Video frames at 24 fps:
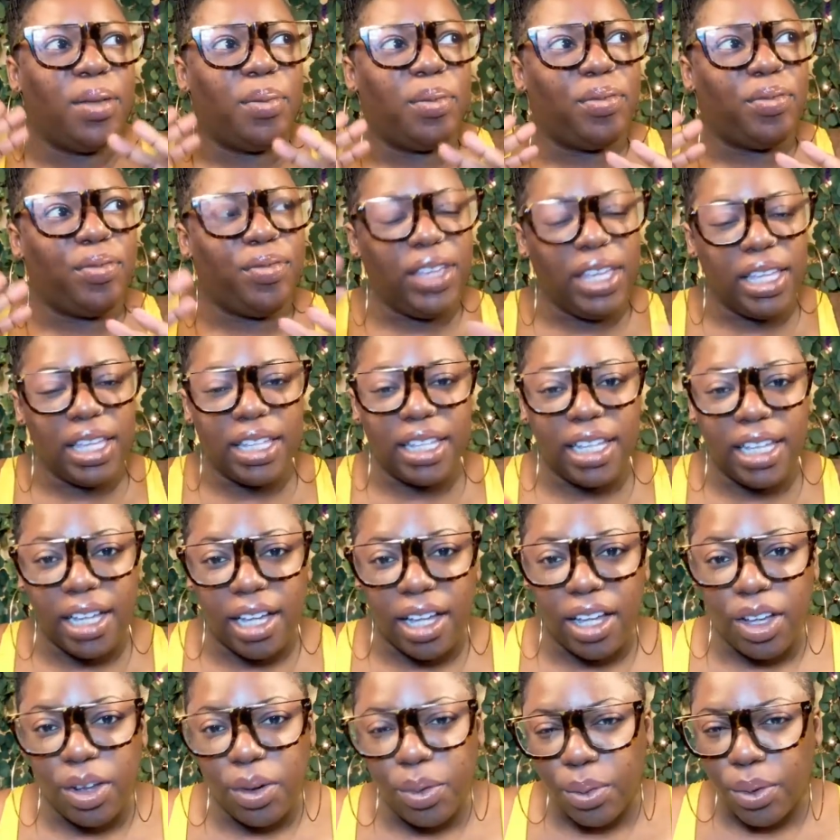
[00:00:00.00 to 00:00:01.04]
feeling
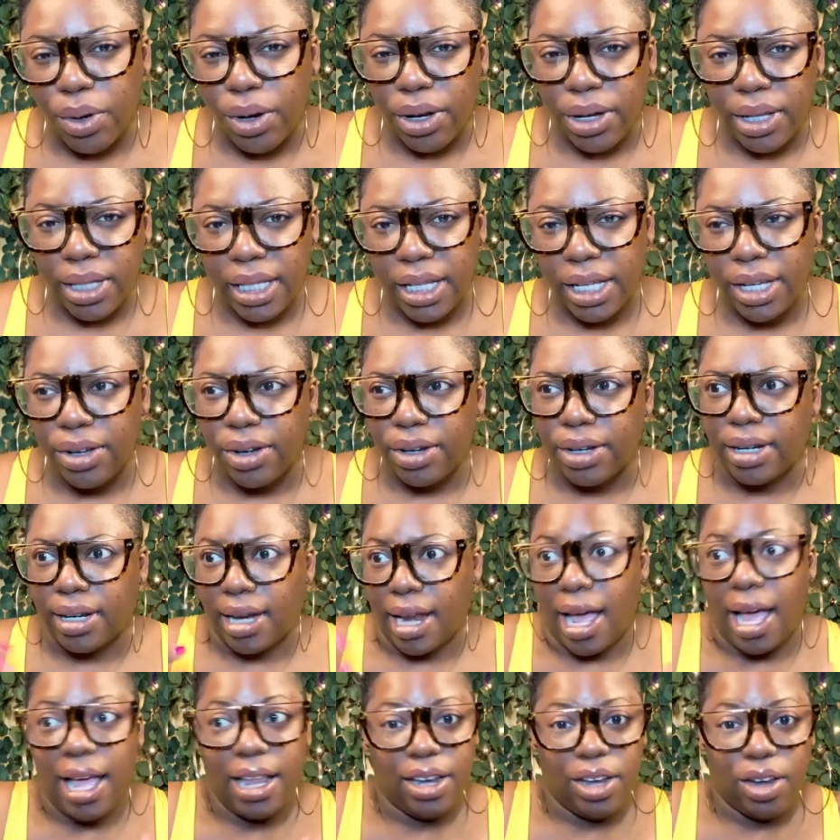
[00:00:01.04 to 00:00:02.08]
unworthy or
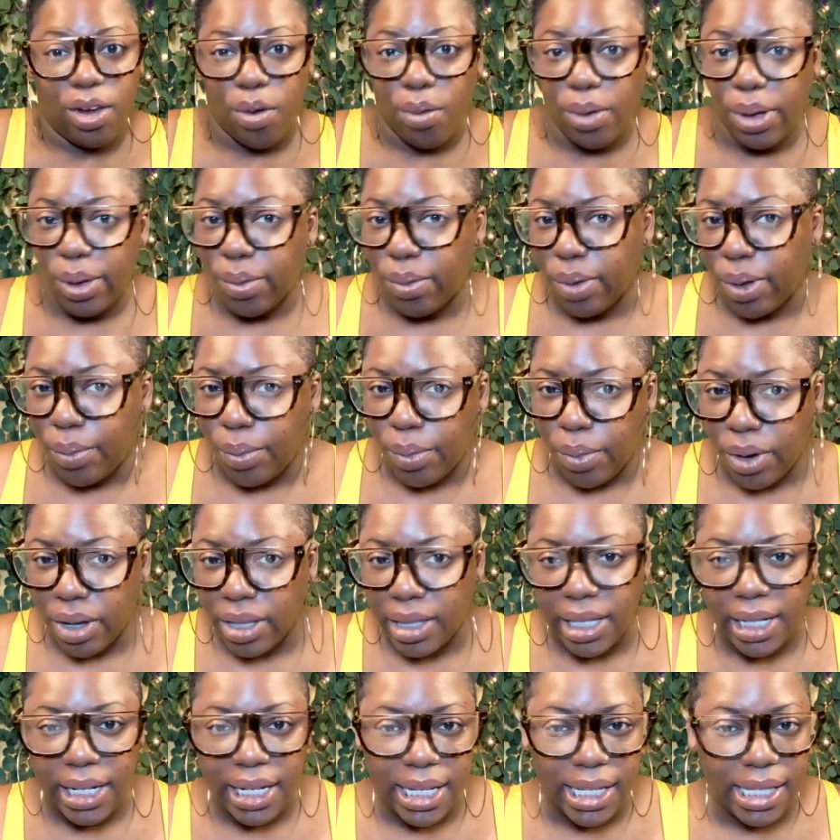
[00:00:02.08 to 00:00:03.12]
not knowing what
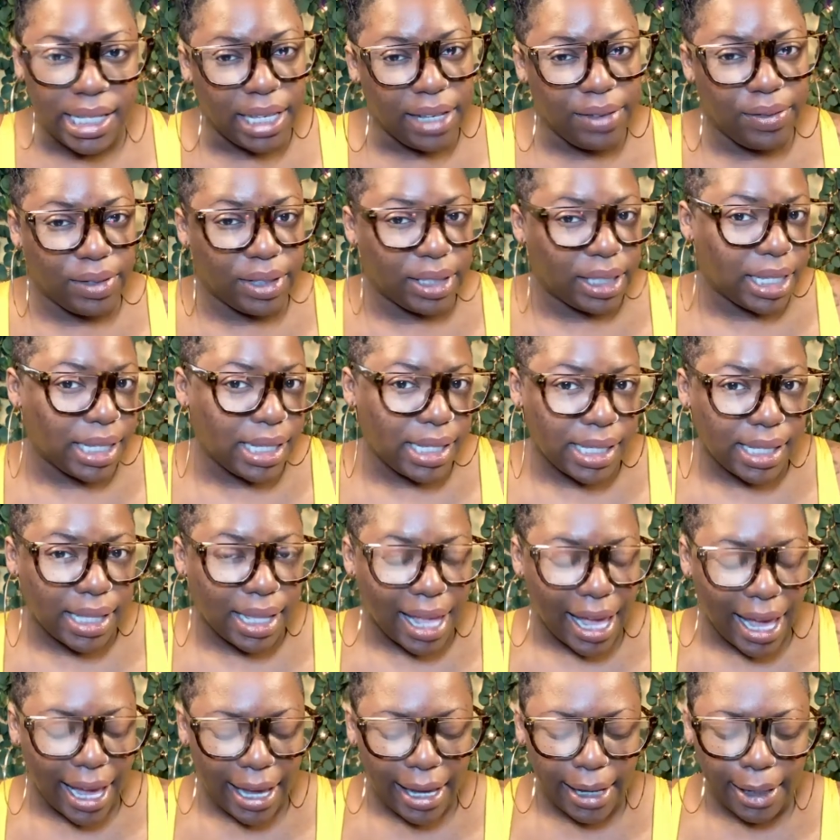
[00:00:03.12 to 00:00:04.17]
worthiness even looks
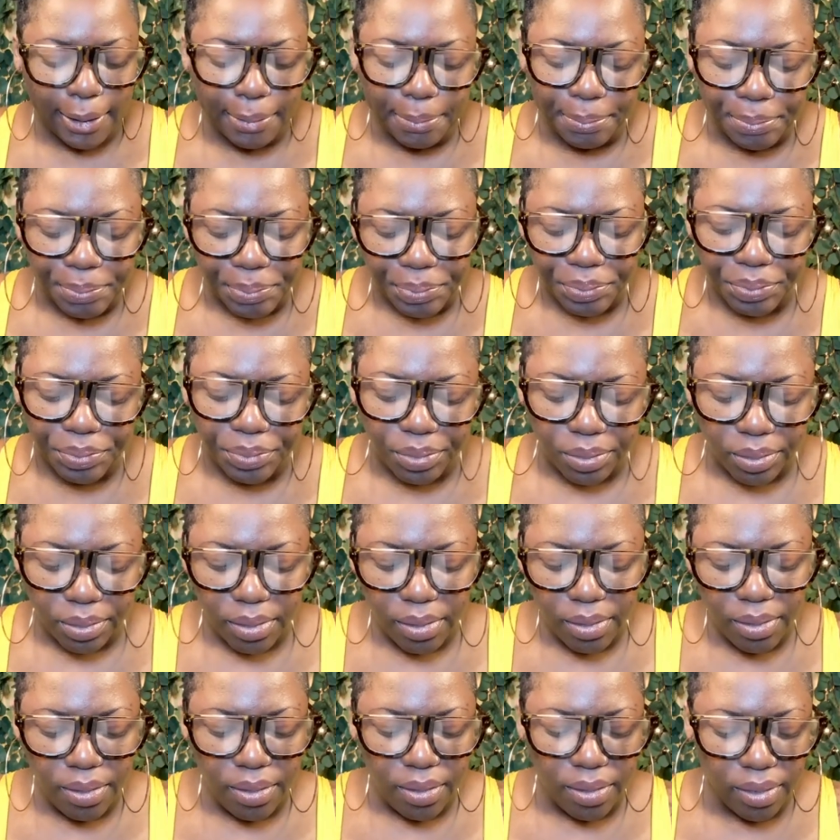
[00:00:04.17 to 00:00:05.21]
like.
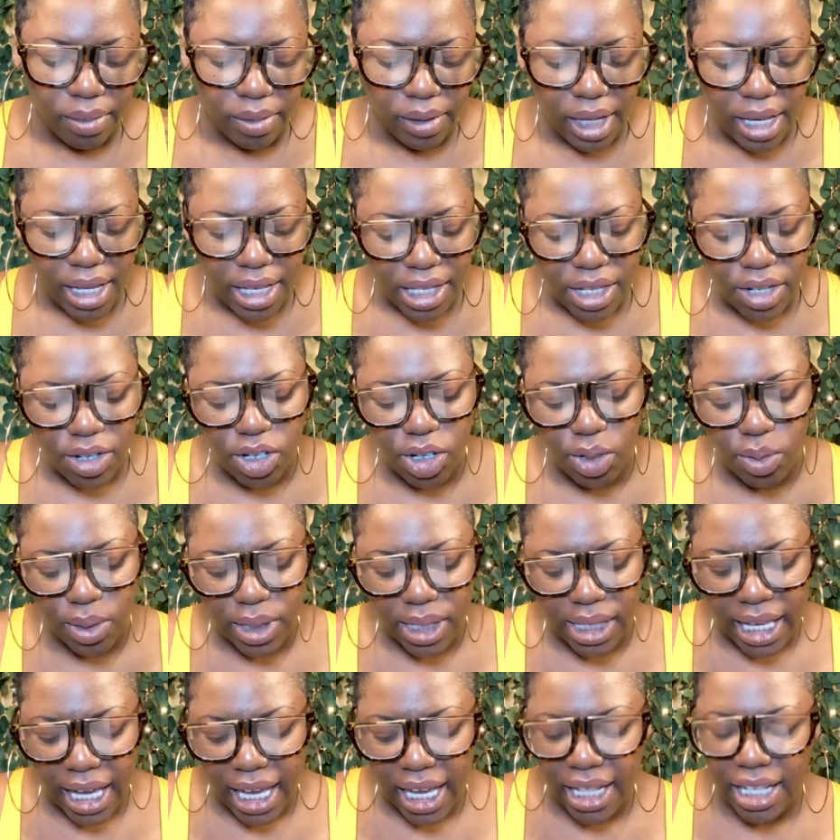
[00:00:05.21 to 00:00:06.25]
And so she was
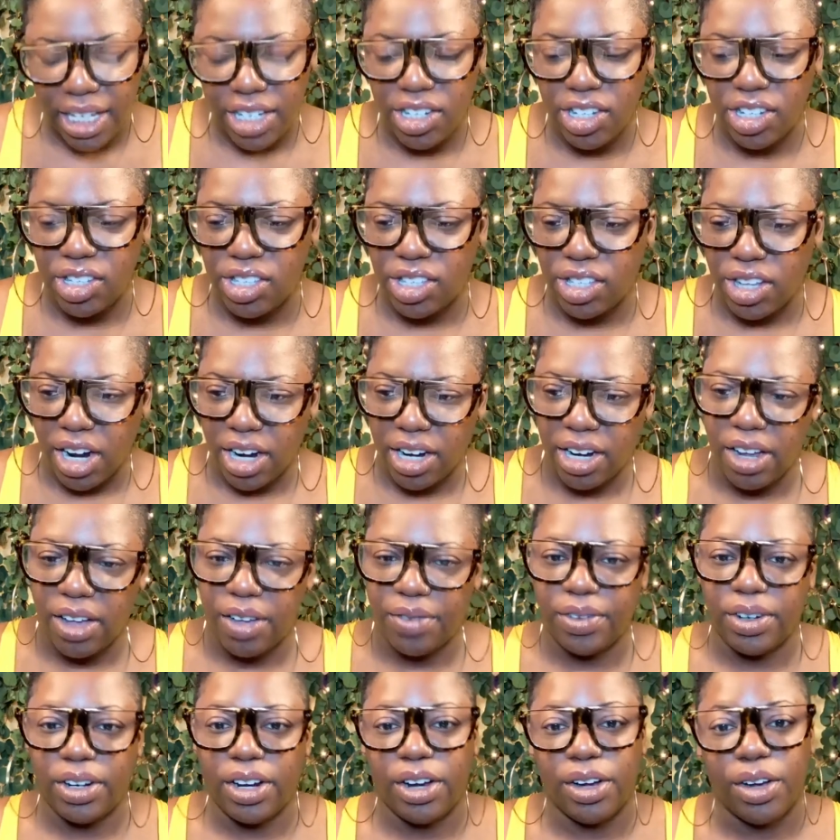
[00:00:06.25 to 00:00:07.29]
saying that she started
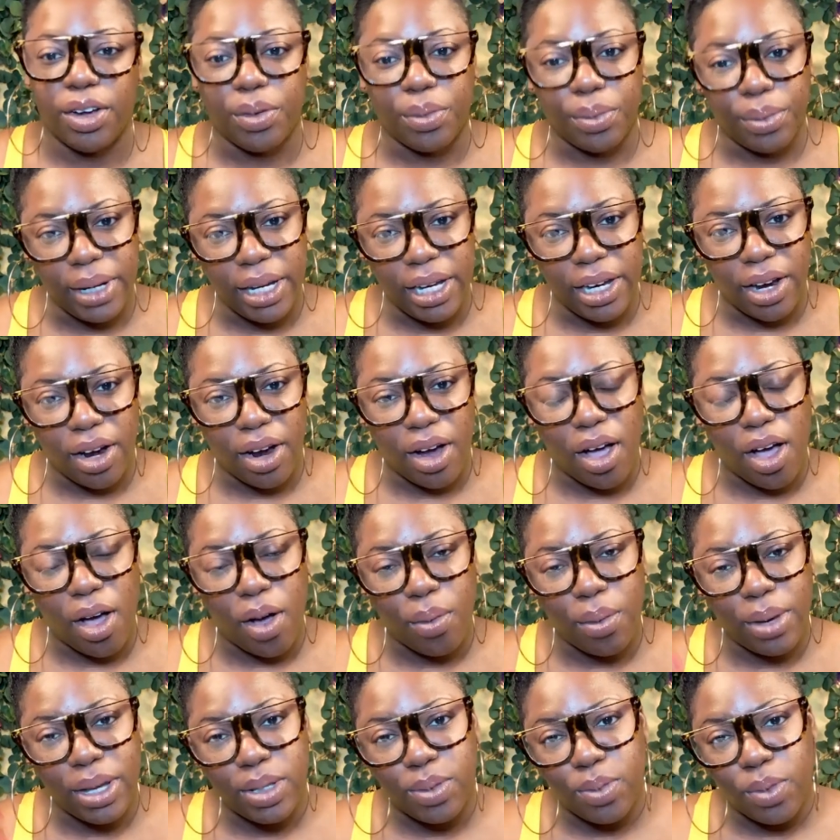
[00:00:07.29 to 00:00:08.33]
off in her career
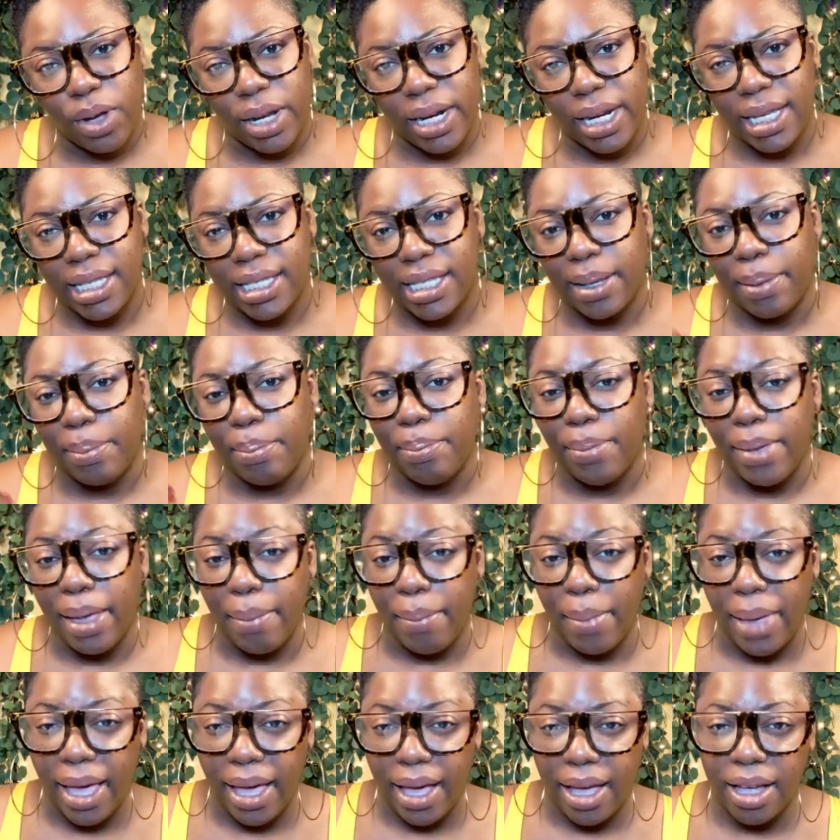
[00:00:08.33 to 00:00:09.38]
always wanting to
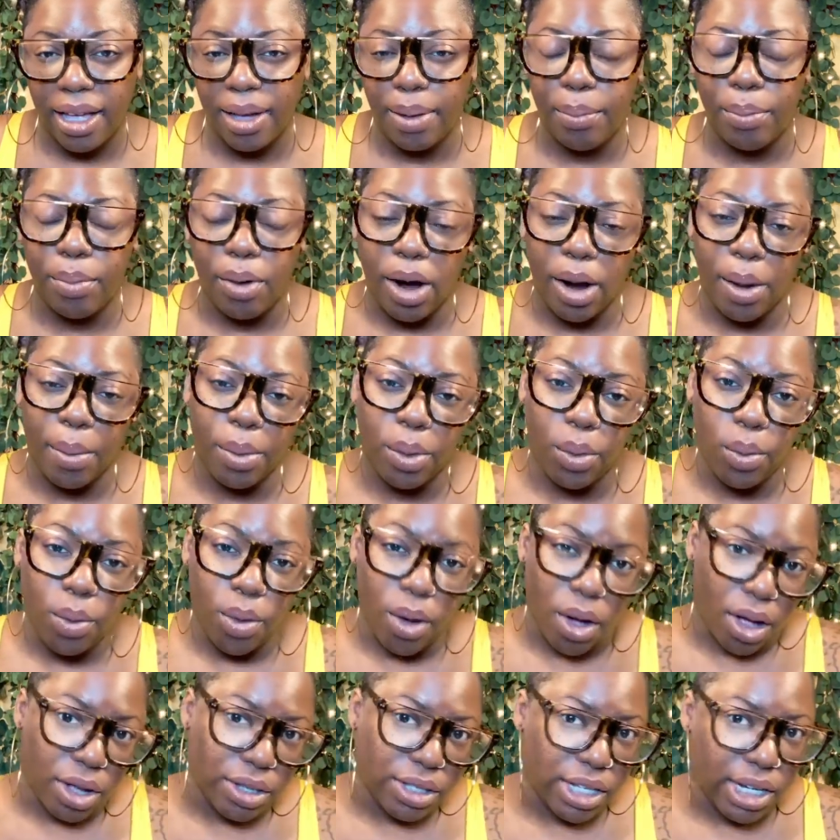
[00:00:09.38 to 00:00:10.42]
mimic Barbara
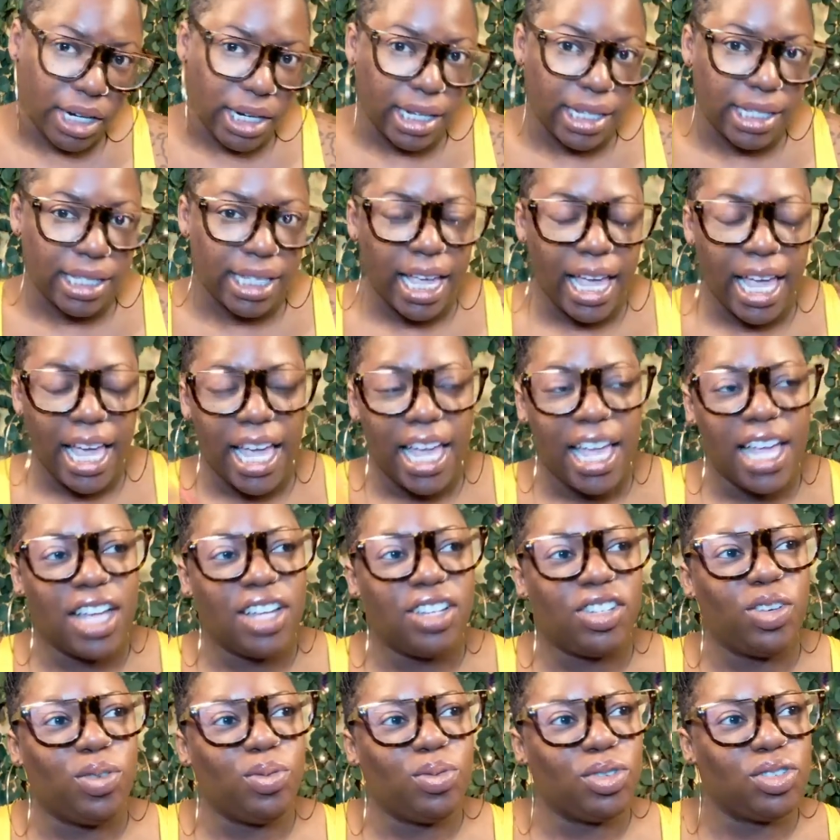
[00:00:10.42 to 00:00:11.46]
Walters. And
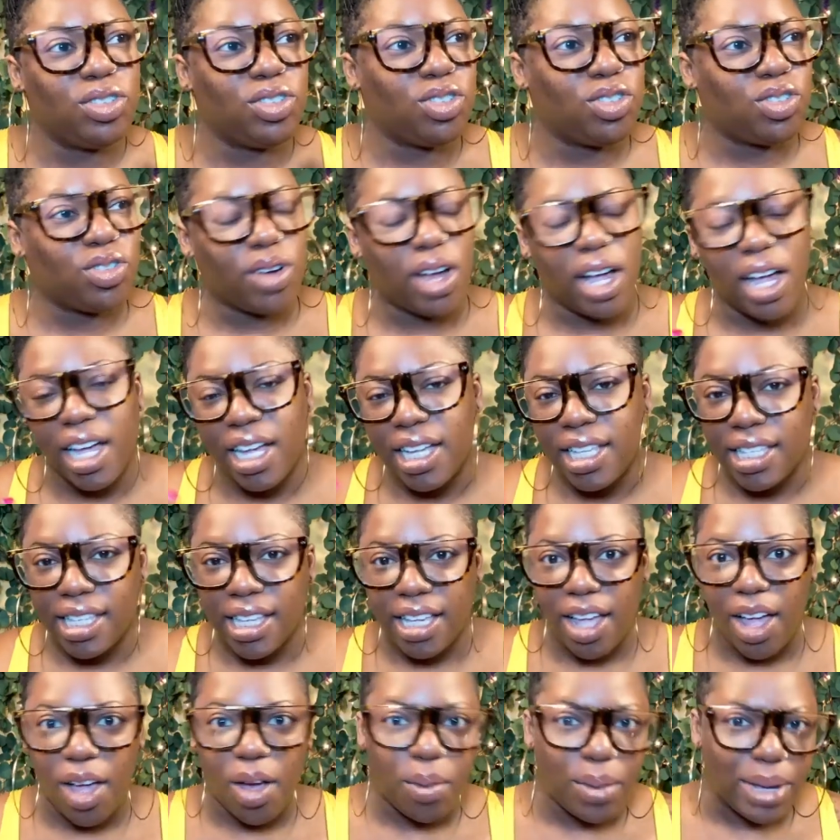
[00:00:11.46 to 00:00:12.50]
she was just trying
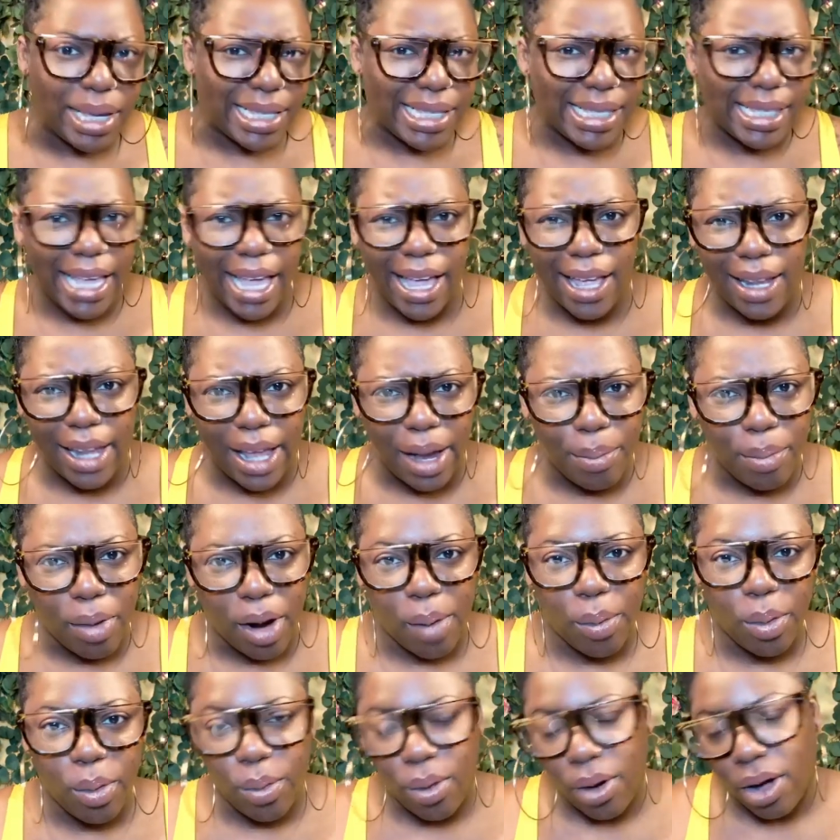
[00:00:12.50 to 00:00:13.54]
to always sound like
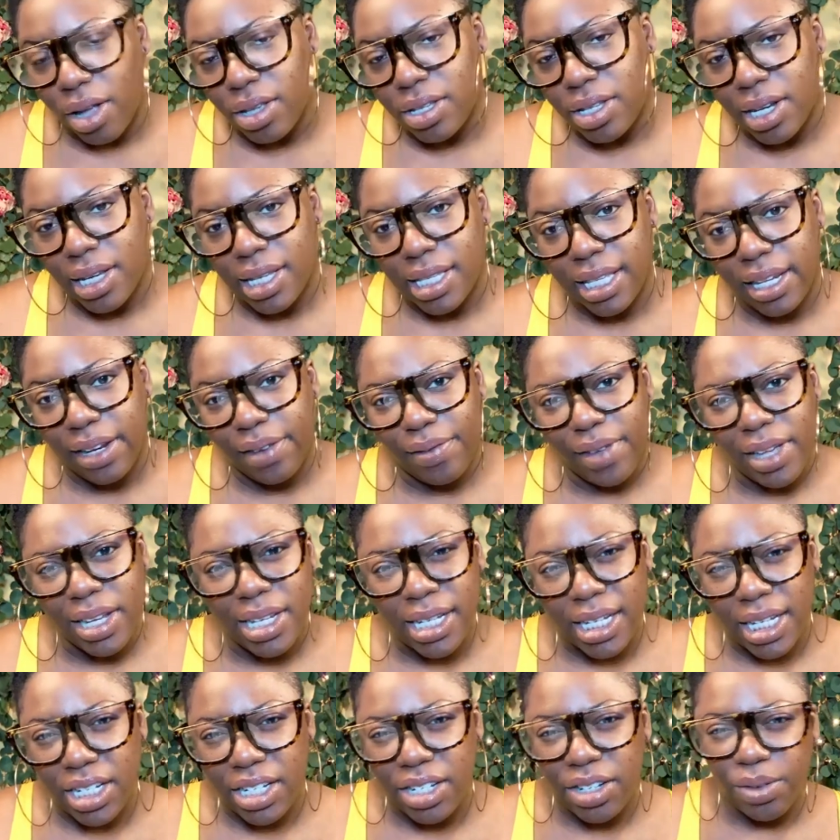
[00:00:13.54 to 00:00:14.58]
Barbara Walters. And
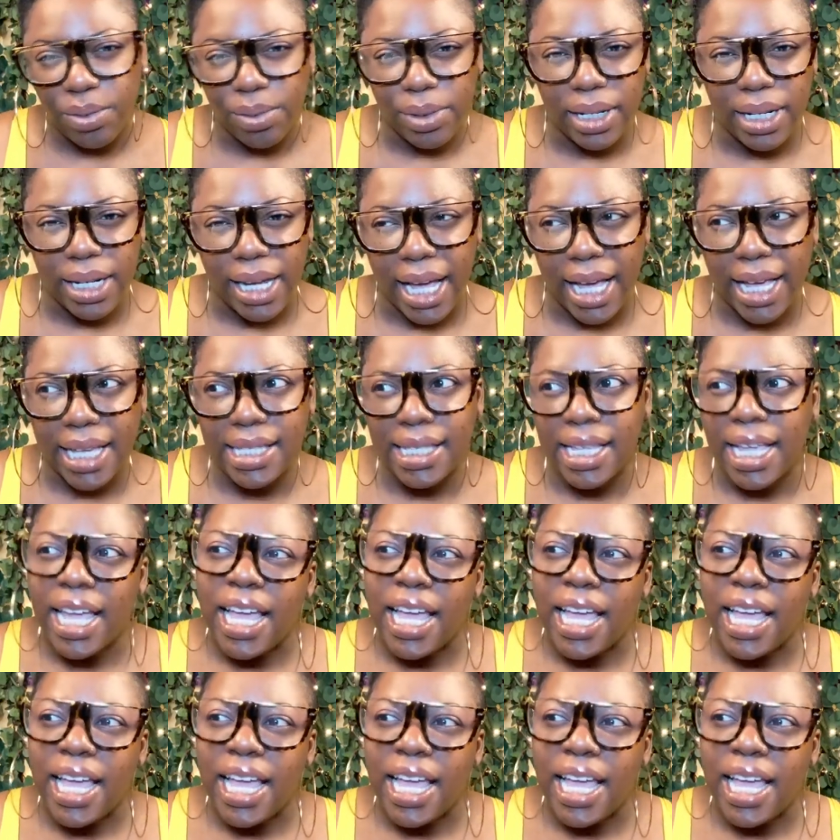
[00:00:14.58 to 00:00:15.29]
eventually she realized